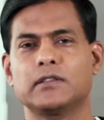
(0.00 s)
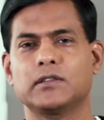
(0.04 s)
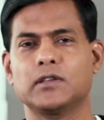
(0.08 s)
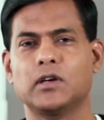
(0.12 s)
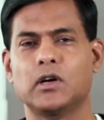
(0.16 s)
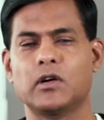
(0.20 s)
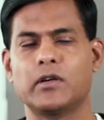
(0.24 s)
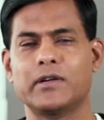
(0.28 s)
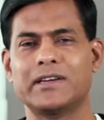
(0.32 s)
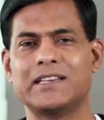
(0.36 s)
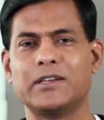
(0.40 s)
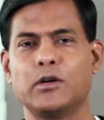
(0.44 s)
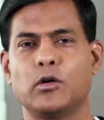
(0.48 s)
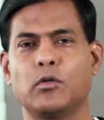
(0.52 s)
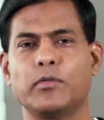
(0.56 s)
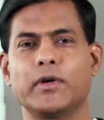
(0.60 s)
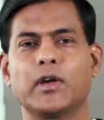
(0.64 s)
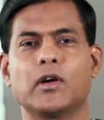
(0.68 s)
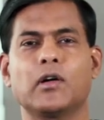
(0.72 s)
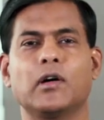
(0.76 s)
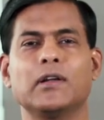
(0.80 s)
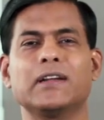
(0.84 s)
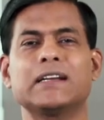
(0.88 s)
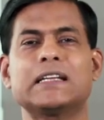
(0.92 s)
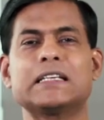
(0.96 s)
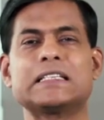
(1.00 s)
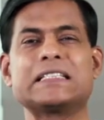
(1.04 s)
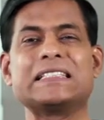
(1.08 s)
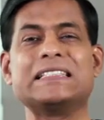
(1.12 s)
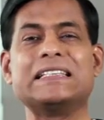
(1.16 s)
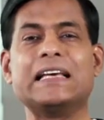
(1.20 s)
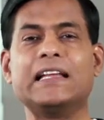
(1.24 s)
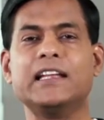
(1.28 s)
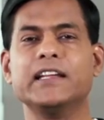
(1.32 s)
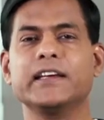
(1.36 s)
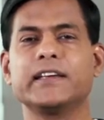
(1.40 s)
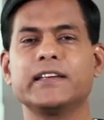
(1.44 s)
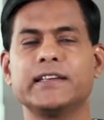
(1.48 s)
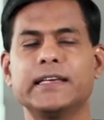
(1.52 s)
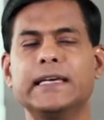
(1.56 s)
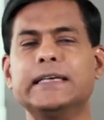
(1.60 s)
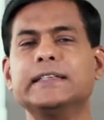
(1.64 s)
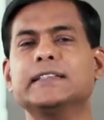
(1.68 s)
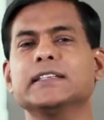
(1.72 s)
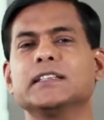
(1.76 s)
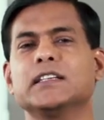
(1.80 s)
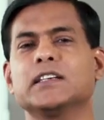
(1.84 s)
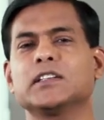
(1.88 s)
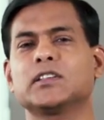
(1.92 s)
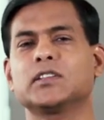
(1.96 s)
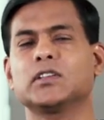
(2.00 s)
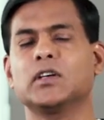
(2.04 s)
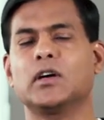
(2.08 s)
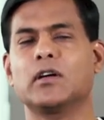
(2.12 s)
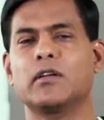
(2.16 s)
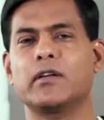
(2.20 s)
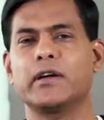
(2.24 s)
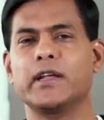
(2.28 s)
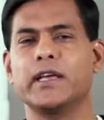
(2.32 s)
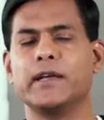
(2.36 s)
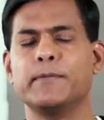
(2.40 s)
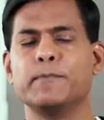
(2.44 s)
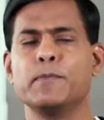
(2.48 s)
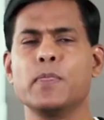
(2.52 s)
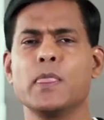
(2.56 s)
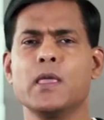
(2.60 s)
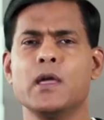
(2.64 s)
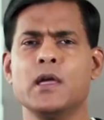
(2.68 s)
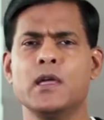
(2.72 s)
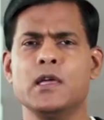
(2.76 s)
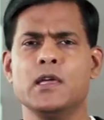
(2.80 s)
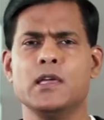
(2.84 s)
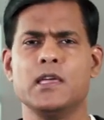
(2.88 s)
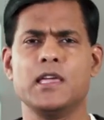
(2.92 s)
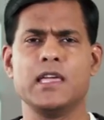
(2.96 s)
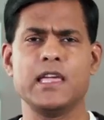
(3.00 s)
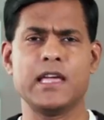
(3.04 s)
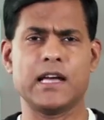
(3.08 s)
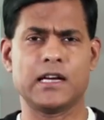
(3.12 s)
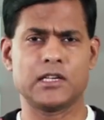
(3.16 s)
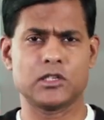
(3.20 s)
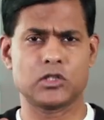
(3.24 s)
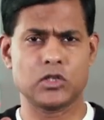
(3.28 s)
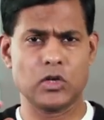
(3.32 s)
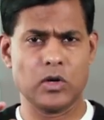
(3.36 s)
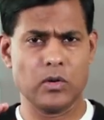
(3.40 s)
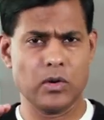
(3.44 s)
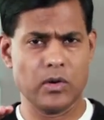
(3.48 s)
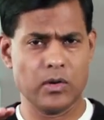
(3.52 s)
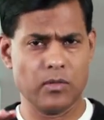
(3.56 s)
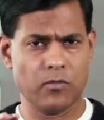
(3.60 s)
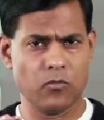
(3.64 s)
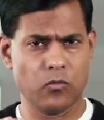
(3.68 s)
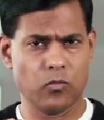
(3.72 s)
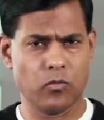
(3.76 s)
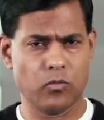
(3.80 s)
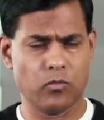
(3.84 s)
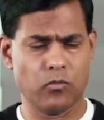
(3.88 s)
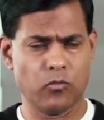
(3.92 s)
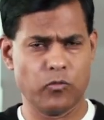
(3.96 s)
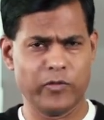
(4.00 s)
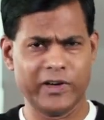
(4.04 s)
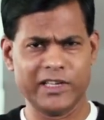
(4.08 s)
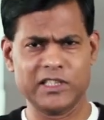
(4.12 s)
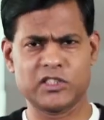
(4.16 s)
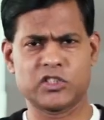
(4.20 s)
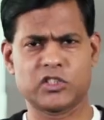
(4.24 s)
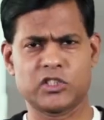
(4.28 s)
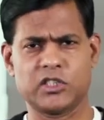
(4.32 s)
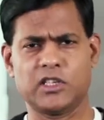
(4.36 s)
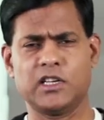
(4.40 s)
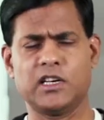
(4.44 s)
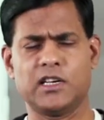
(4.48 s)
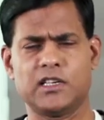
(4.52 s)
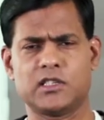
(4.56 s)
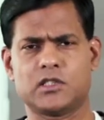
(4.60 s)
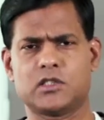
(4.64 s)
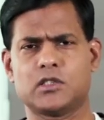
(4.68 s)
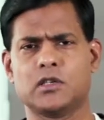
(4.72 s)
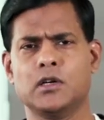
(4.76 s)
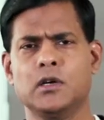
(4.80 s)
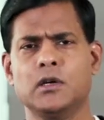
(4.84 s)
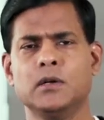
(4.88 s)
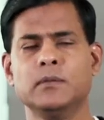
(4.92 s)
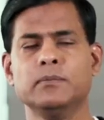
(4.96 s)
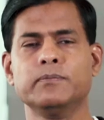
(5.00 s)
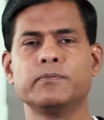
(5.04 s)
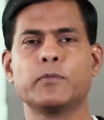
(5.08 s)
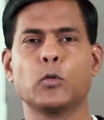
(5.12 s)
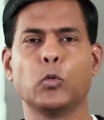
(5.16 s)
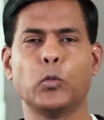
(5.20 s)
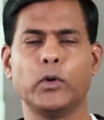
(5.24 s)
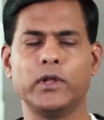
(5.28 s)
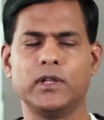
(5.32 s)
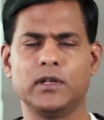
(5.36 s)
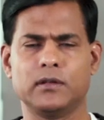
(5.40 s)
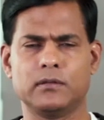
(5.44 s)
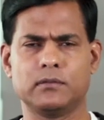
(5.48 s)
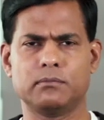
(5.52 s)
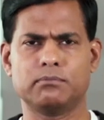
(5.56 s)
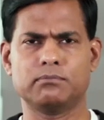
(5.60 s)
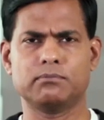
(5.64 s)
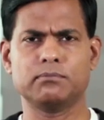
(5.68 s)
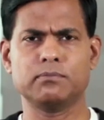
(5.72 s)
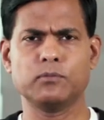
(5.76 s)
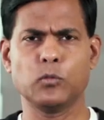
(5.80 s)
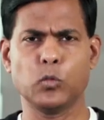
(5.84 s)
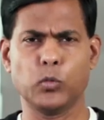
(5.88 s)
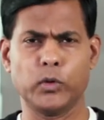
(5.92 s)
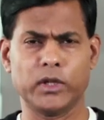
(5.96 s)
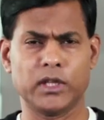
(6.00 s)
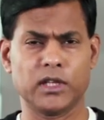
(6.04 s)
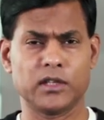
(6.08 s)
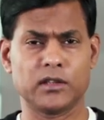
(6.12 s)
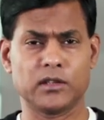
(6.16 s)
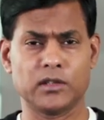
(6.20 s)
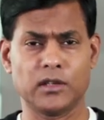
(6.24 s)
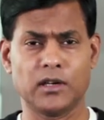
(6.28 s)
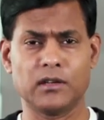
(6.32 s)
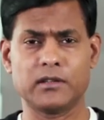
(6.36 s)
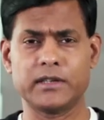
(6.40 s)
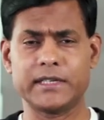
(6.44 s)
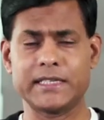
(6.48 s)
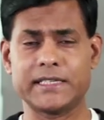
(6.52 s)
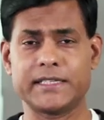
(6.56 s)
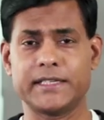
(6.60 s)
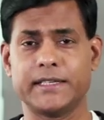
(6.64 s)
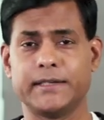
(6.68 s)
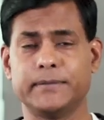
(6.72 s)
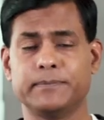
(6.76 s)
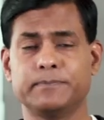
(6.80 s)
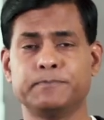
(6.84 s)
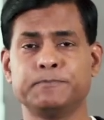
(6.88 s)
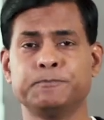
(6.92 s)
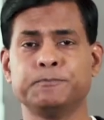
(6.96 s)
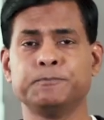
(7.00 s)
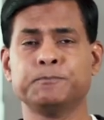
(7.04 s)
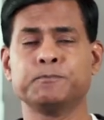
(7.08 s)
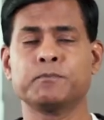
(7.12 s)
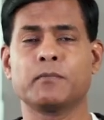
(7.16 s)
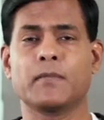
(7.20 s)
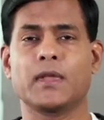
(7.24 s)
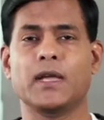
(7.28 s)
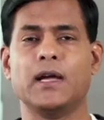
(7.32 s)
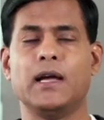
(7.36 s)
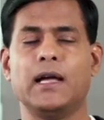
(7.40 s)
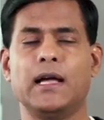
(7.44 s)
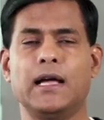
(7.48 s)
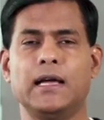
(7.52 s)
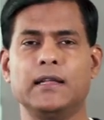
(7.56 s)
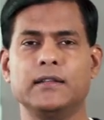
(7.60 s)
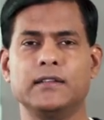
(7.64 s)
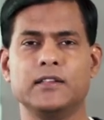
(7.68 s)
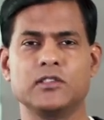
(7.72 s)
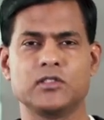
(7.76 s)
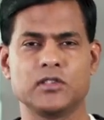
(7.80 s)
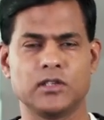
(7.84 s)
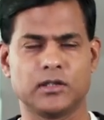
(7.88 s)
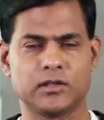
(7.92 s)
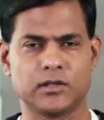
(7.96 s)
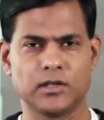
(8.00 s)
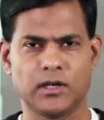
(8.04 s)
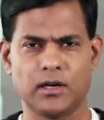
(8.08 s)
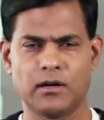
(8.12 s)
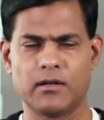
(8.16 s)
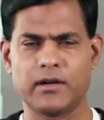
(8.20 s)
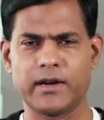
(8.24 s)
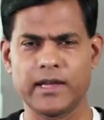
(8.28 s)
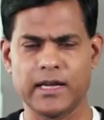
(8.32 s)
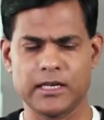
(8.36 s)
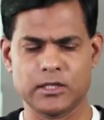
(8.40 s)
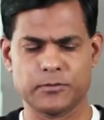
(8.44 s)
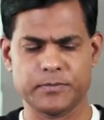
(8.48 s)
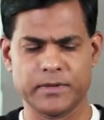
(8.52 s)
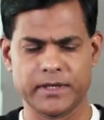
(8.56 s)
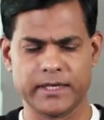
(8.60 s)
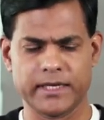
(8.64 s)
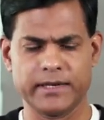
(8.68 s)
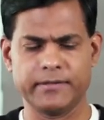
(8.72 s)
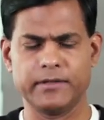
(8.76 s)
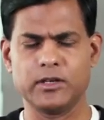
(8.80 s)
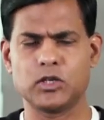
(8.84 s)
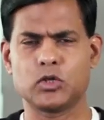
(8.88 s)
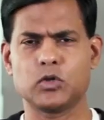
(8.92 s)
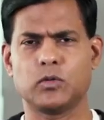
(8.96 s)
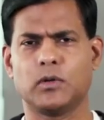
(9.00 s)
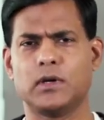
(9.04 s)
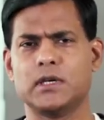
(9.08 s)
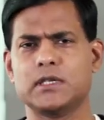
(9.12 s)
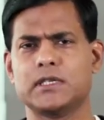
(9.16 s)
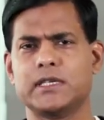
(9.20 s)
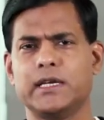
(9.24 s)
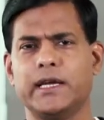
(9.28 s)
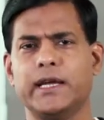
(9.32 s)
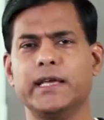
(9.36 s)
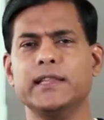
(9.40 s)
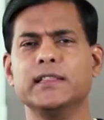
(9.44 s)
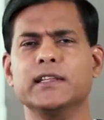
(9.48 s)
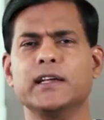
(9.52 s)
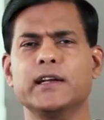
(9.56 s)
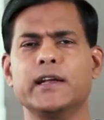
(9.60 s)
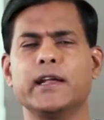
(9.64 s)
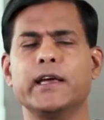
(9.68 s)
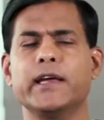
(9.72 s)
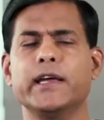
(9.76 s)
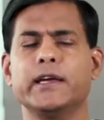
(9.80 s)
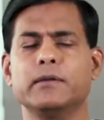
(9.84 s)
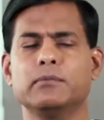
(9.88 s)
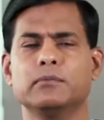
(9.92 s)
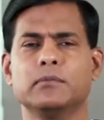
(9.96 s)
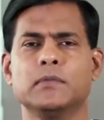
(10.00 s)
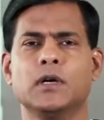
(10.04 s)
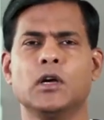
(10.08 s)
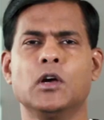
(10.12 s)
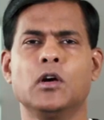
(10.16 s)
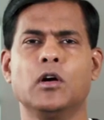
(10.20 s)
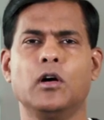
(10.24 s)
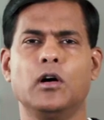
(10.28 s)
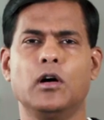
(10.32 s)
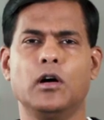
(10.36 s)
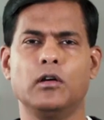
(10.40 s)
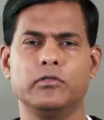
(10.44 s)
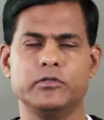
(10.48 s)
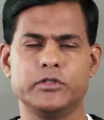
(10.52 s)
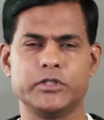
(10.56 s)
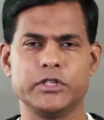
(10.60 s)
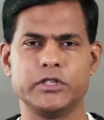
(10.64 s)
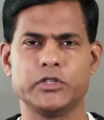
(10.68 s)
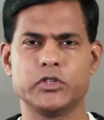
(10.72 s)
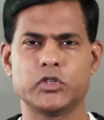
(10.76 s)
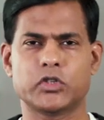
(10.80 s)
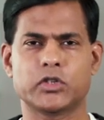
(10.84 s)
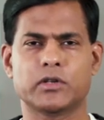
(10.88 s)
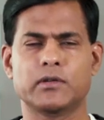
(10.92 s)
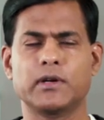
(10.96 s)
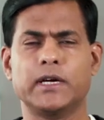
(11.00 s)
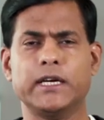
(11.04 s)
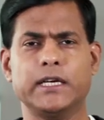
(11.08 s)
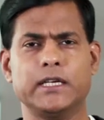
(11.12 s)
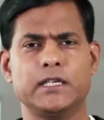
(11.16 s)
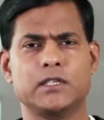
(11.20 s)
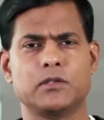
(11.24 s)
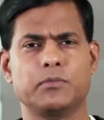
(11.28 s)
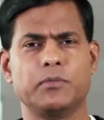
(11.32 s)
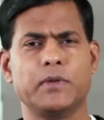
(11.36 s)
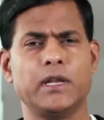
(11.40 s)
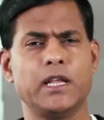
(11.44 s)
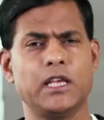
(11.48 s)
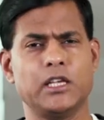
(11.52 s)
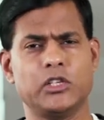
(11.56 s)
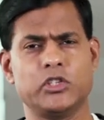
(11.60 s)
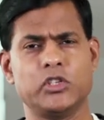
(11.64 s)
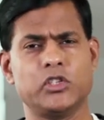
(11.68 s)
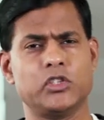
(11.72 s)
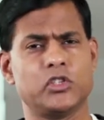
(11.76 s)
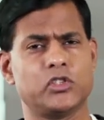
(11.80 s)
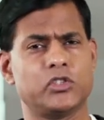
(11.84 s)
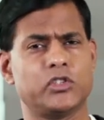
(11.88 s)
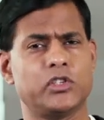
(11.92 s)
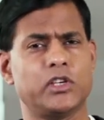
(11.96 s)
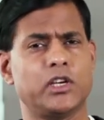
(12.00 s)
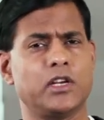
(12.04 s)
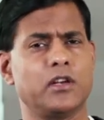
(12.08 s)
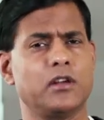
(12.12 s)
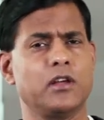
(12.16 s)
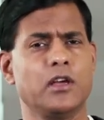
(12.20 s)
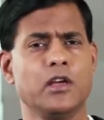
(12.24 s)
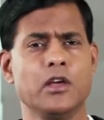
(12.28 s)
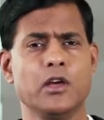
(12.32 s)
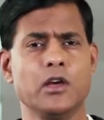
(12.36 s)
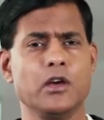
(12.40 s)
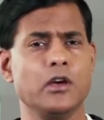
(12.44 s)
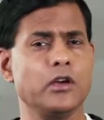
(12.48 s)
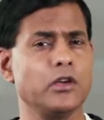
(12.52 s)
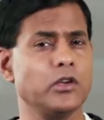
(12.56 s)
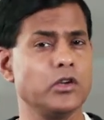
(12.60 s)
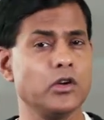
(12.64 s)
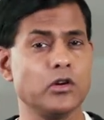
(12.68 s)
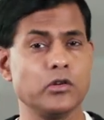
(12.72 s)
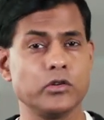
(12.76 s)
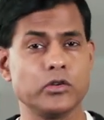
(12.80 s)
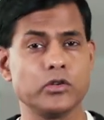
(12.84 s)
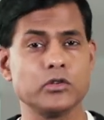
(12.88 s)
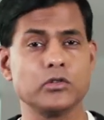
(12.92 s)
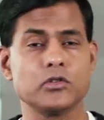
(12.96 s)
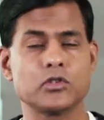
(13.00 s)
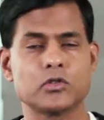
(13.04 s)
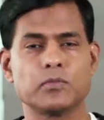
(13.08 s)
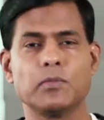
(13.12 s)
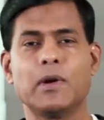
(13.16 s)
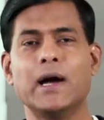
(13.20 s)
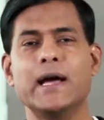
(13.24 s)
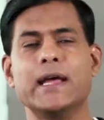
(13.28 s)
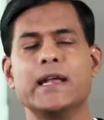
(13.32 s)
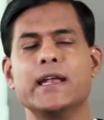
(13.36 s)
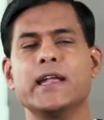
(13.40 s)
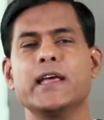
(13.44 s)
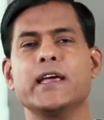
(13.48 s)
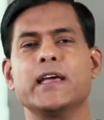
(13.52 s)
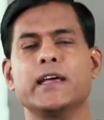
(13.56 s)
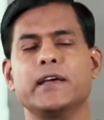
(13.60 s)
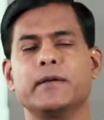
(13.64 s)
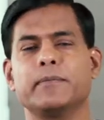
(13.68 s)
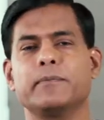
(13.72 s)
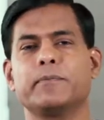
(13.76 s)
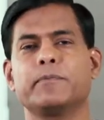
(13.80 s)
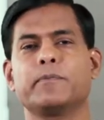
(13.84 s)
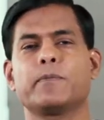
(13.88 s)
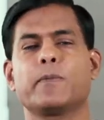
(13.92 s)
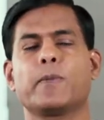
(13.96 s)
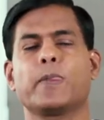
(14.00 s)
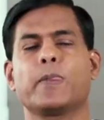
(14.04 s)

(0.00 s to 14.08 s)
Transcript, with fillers: authority, or we call it as delegated authority. He has vested us with, a, with authority, and this authority has been given to us in the name of Jesus Christ. Meaning, Jesus said, You use my name